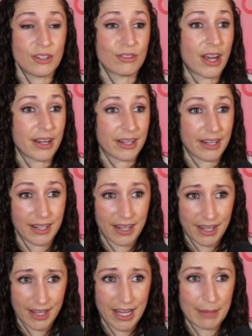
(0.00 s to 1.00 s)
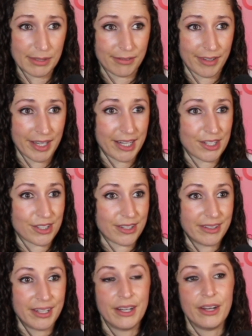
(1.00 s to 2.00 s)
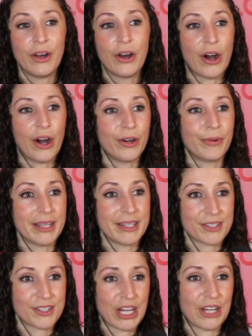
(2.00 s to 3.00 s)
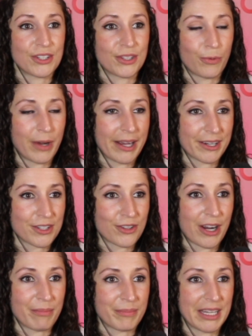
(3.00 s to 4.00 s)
you're not getting any amplification, always change the wax trap.